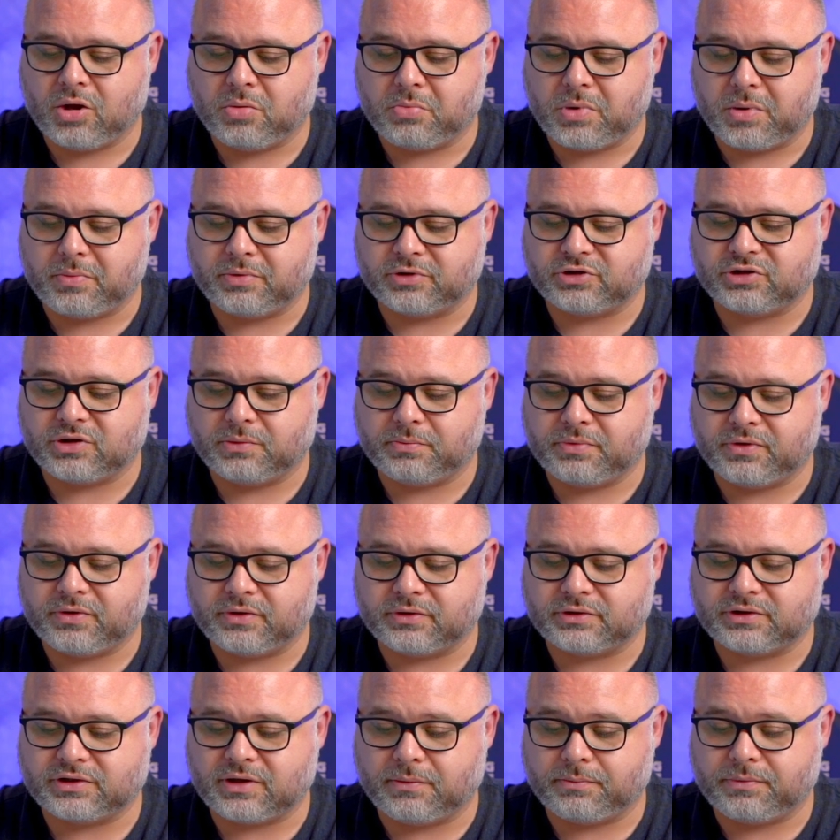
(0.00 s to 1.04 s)
Maybe jump into
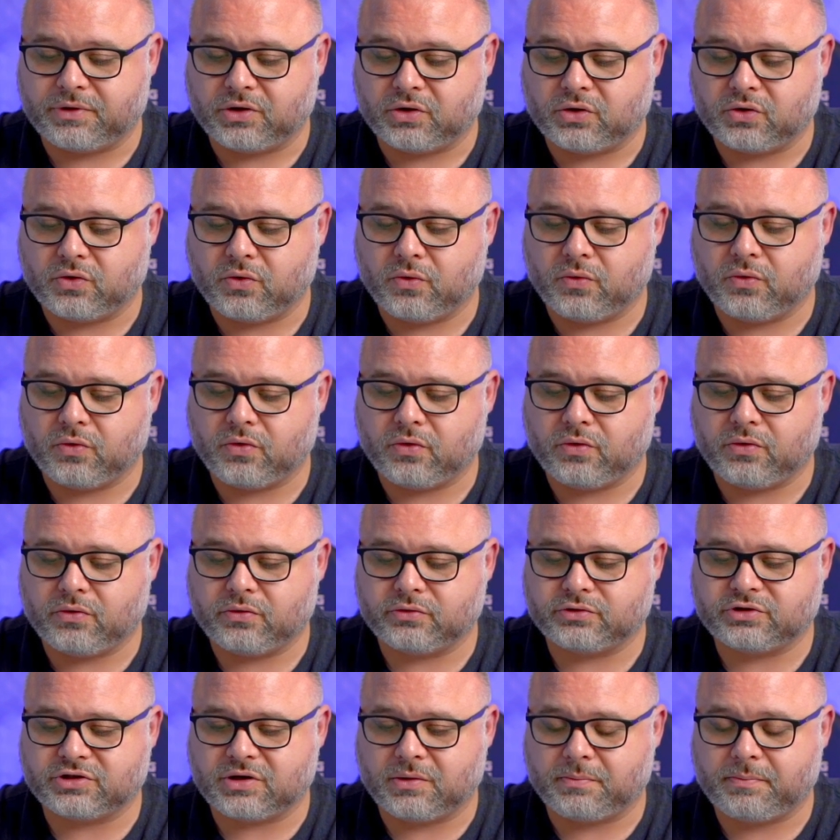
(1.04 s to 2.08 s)
something Google,
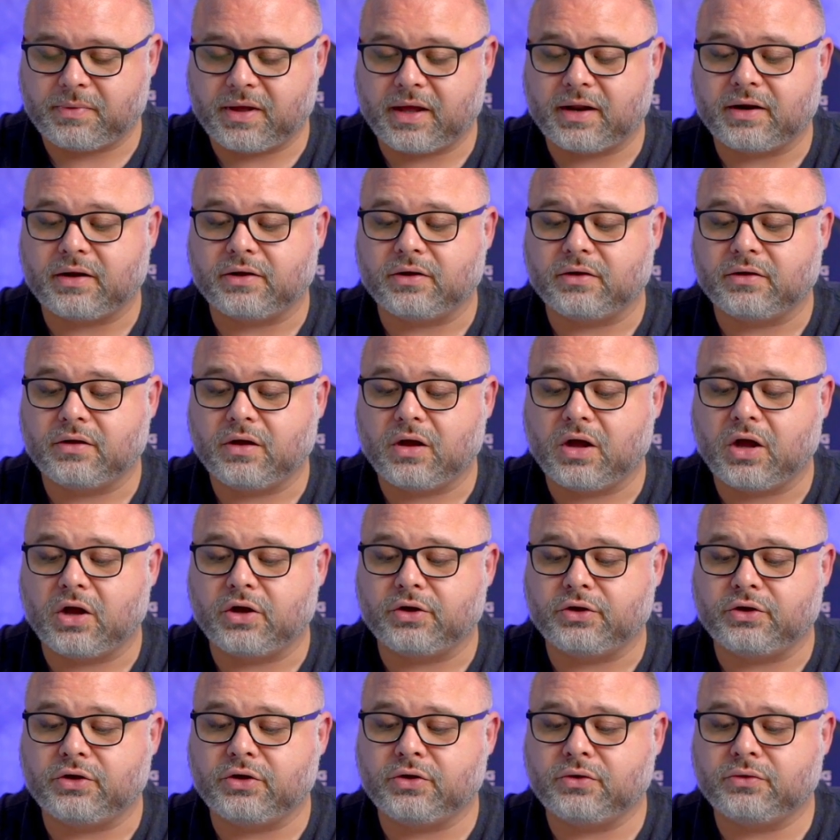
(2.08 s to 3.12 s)
jump on a
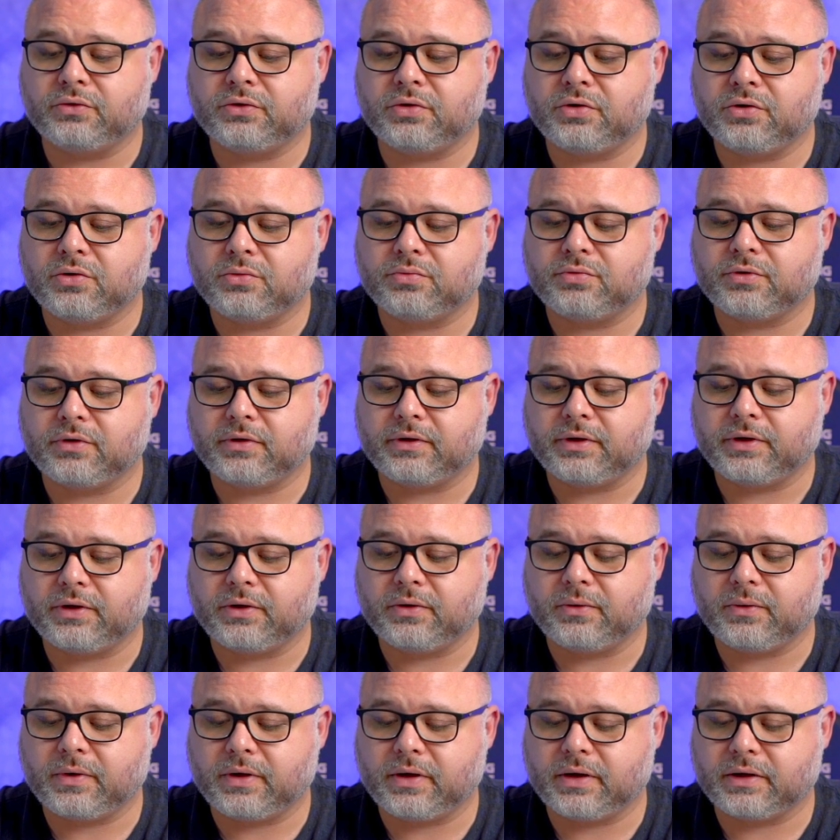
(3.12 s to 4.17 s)
YouTube really
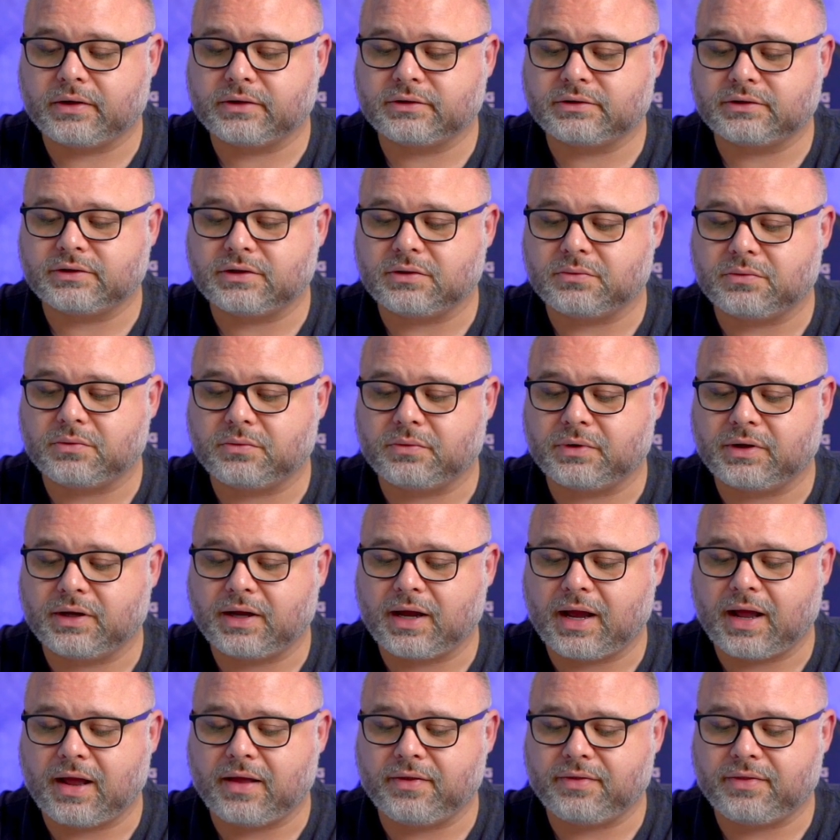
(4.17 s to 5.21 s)
quick, see what we
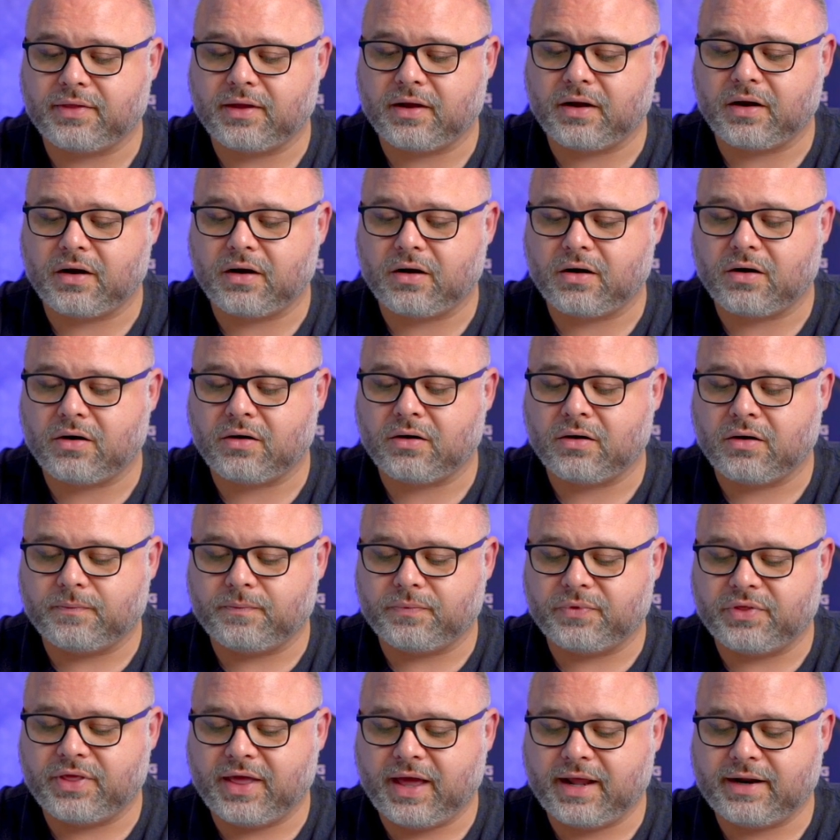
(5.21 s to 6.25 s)
got there.
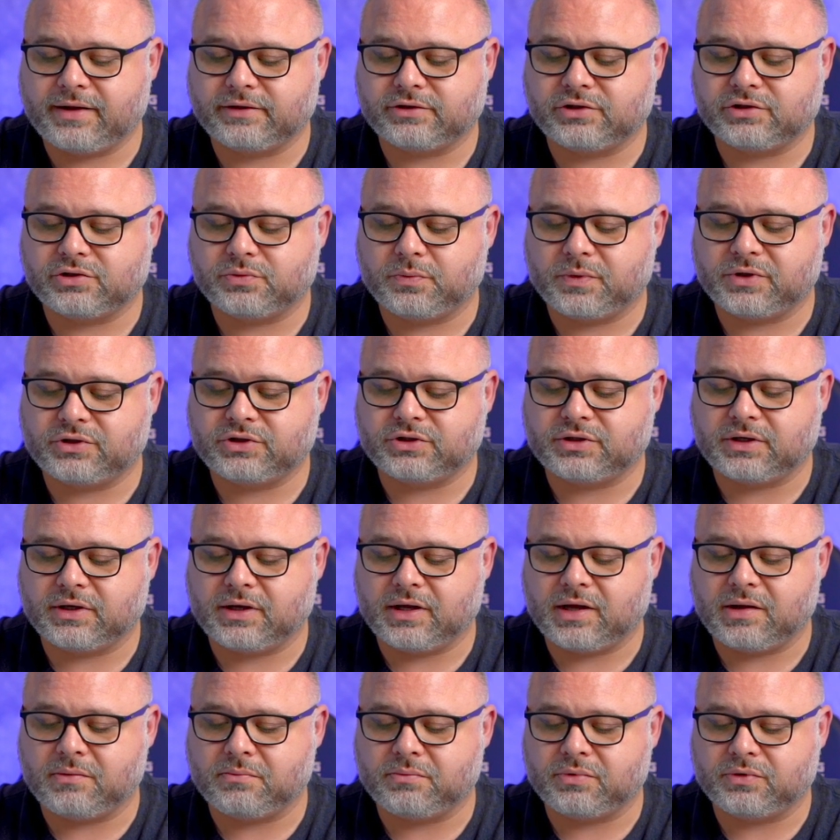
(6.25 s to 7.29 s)
That is switching
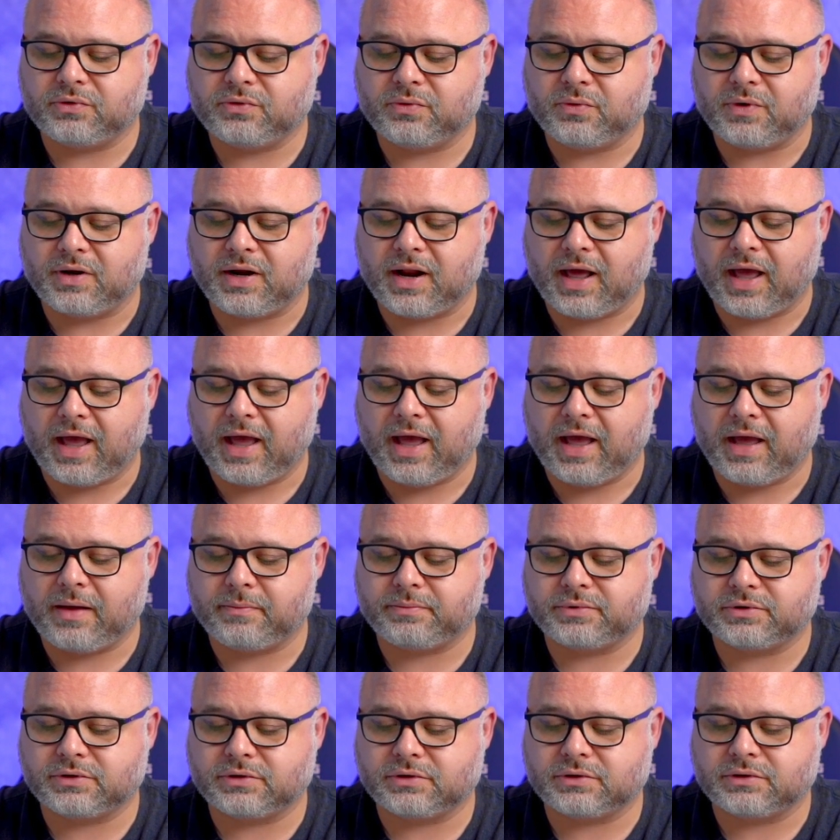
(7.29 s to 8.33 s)
in between
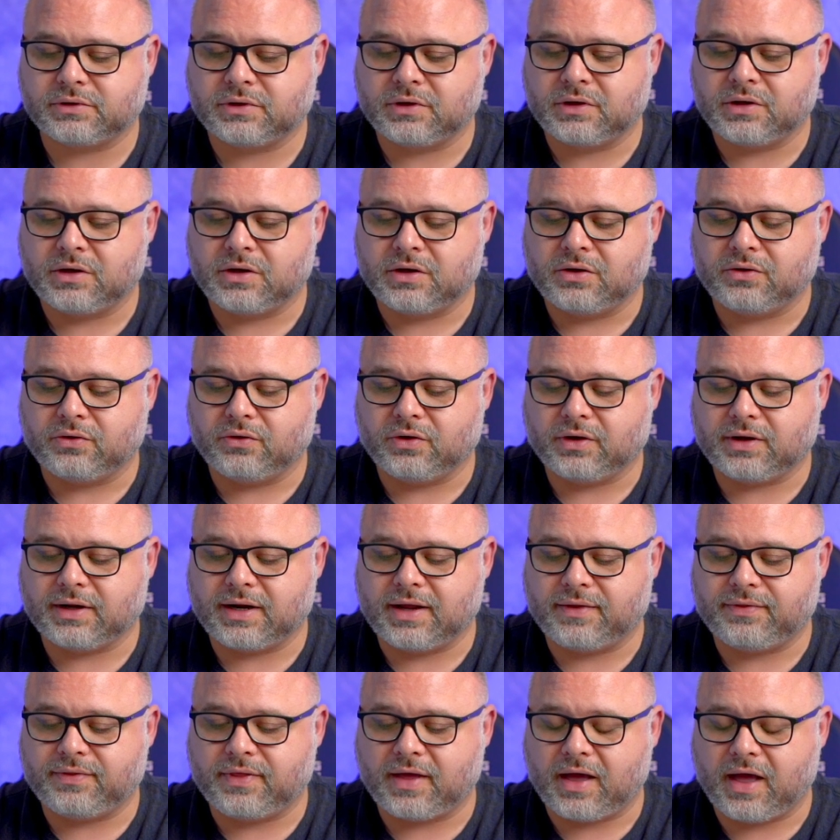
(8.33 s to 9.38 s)
apps, looking
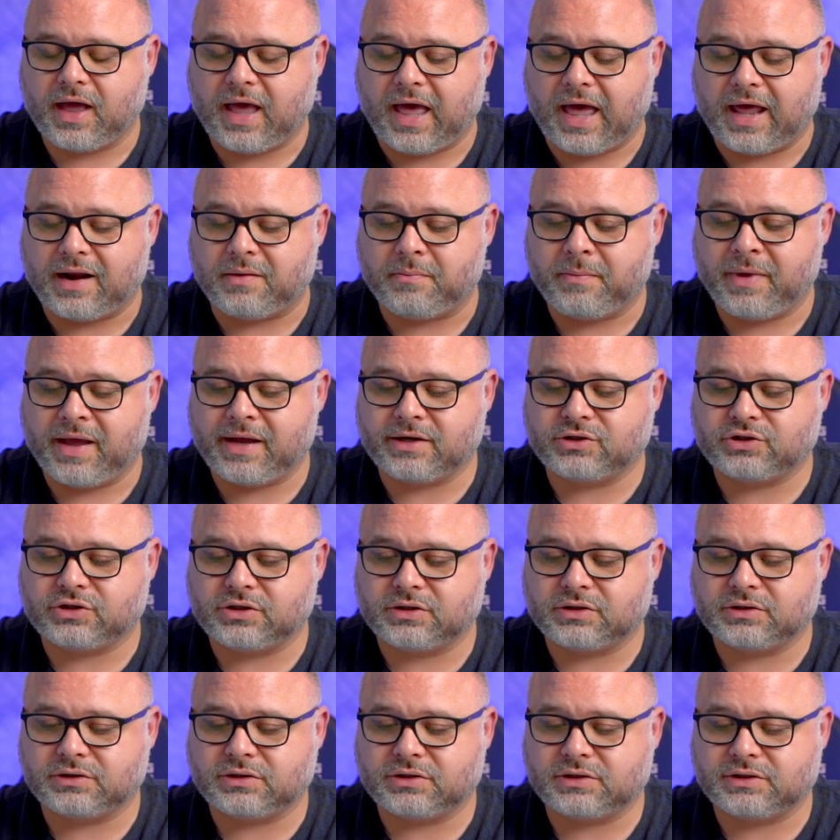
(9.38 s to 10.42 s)
at the
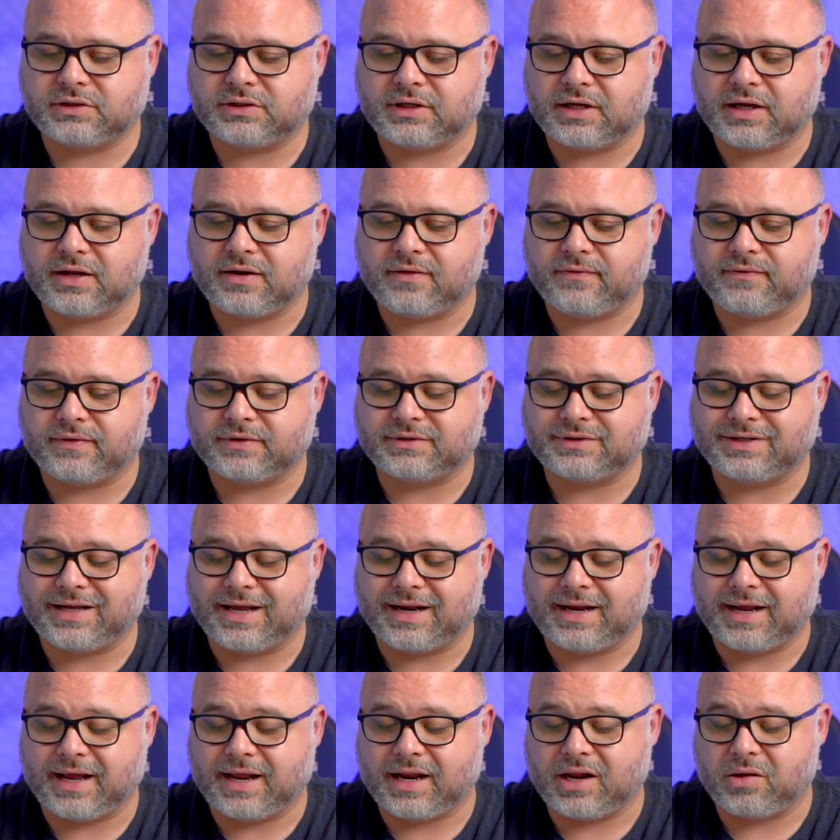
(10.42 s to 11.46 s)
animations, seeing if it's
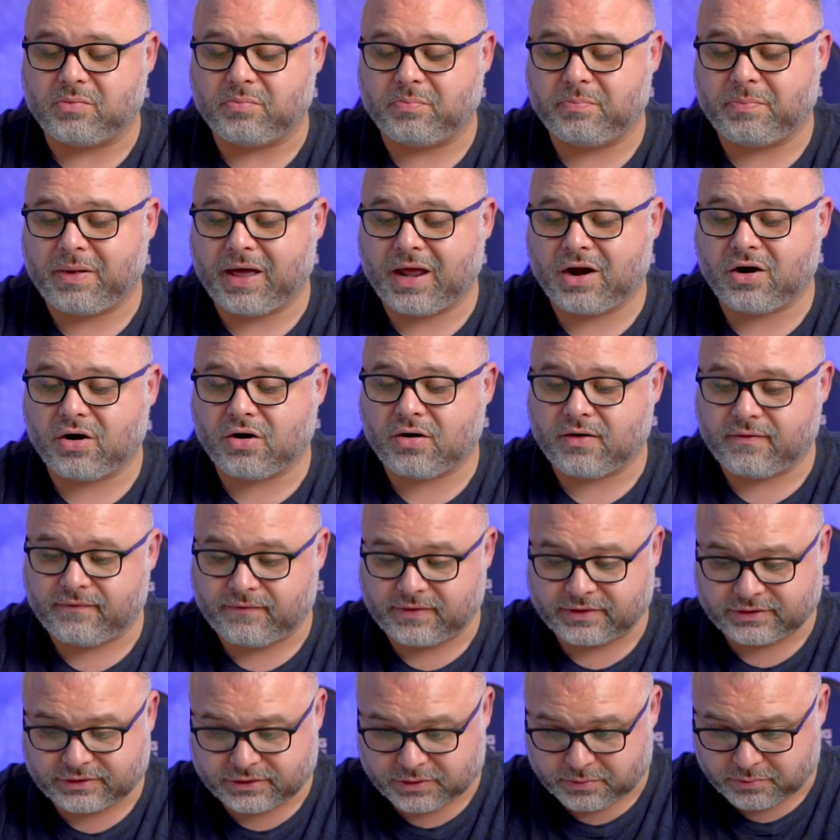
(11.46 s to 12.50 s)
getting any better, if
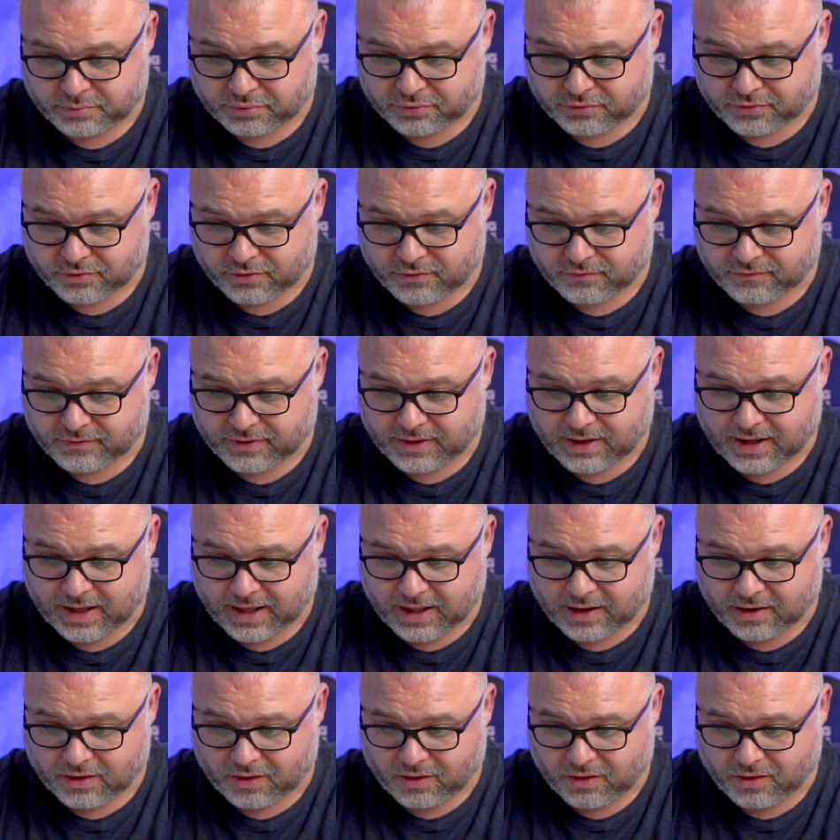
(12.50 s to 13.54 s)
it's improving
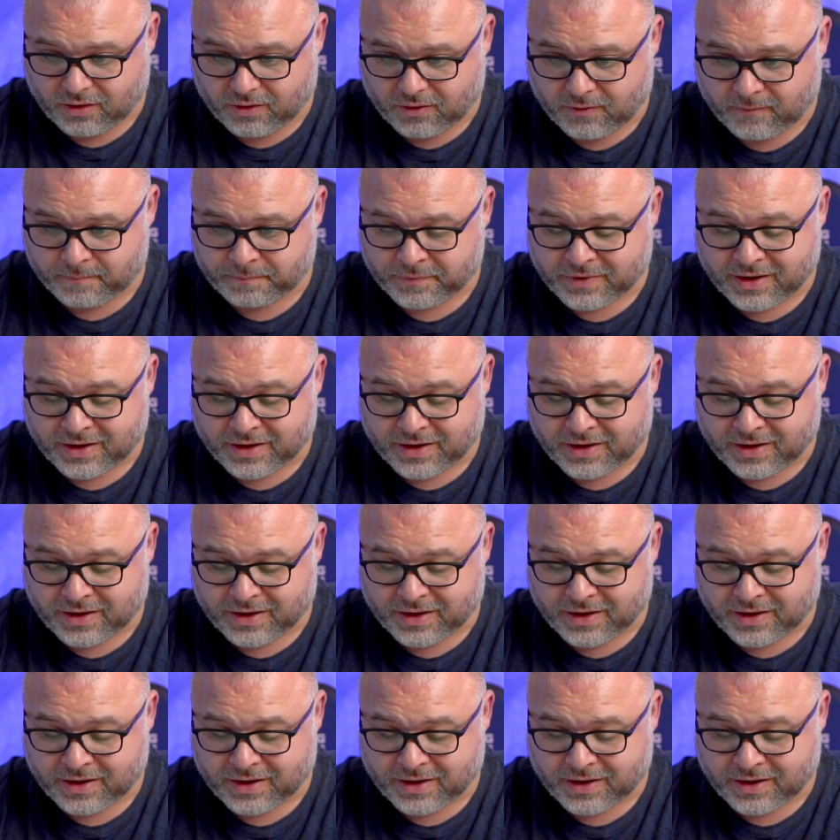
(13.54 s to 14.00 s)
at all,